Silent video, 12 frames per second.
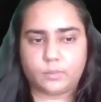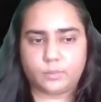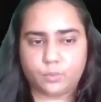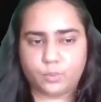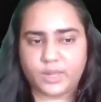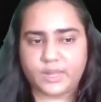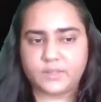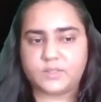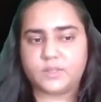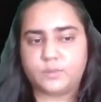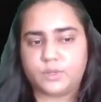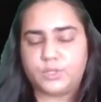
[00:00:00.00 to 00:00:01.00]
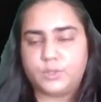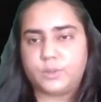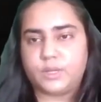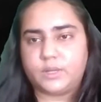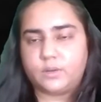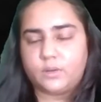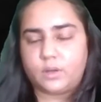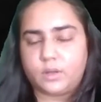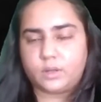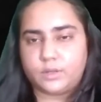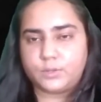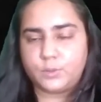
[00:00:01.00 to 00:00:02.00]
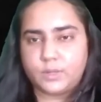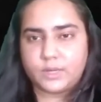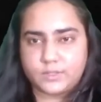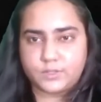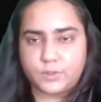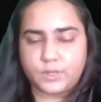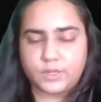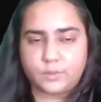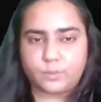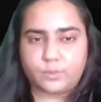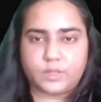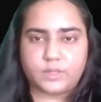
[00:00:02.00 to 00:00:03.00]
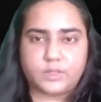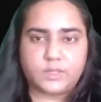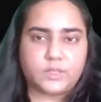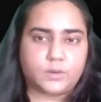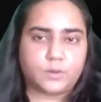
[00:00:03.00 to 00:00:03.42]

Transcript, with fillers: ways in which you can uh, do clustering. The, these